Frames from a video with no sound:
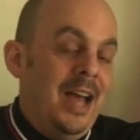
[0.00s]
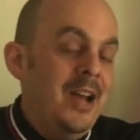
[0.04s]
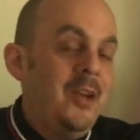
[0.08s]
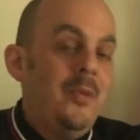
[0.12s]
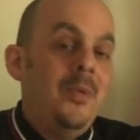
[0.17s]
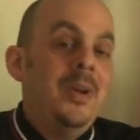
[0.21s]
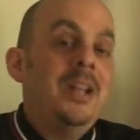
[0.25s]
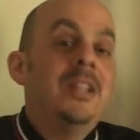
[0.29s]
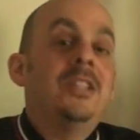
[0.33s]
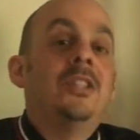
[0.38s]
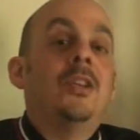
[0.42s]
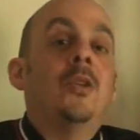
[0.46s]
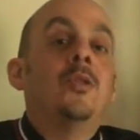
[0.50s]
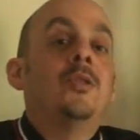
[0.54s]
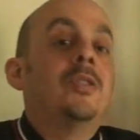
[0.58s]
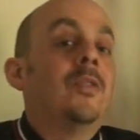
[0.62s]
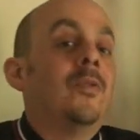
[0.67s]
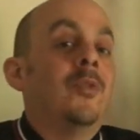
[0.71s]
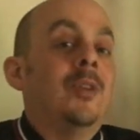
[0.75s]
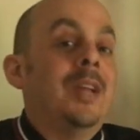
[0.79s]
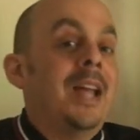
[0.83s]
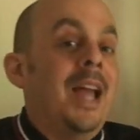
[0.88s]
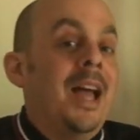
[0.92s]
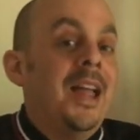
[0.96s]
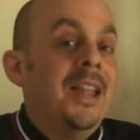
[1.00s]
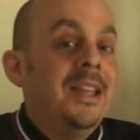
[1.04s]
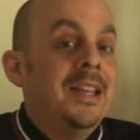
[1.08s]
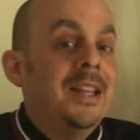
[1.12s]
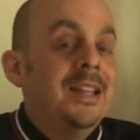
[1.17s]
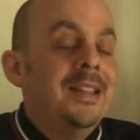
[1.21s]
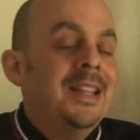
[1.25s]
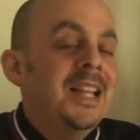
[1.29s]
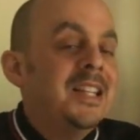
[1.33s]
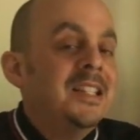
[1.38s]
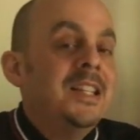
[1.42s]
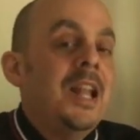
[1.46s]
I don't want a dose of
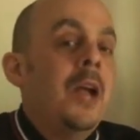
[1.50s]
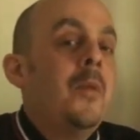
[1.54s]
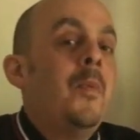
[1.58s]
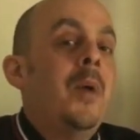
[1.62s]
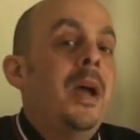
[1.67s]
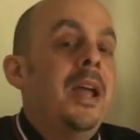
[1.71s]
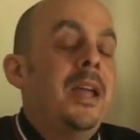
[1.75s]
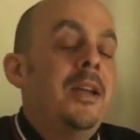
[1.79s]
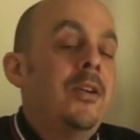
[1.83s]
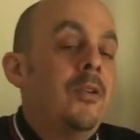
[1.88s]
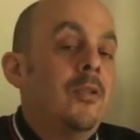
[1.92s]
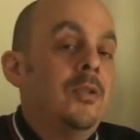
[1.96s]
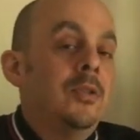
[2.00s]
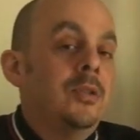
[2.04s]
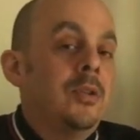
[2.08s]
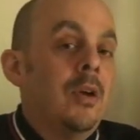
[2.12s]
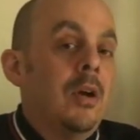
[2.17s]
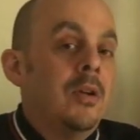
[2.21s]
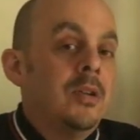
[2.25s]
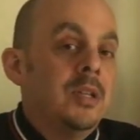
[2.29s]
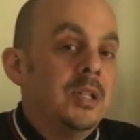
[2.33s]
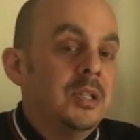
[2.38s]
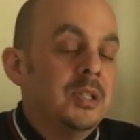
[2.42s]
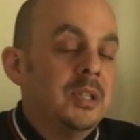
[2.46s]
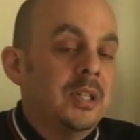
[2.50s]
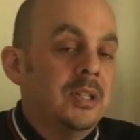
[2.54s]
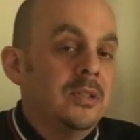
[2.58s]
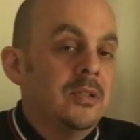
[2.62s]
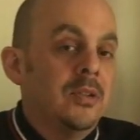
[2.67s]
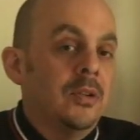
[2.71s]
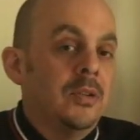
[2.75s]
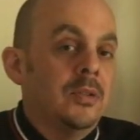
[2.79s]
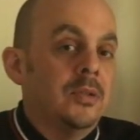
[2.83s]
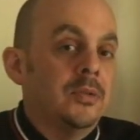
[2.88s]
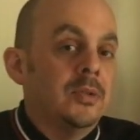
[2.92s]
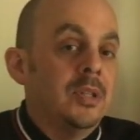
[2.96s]
reality. That's not why I go into artistic
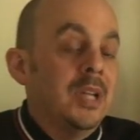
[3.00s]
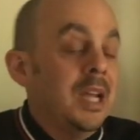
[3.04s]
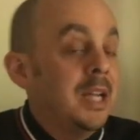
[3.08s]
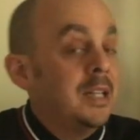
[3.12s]
circles.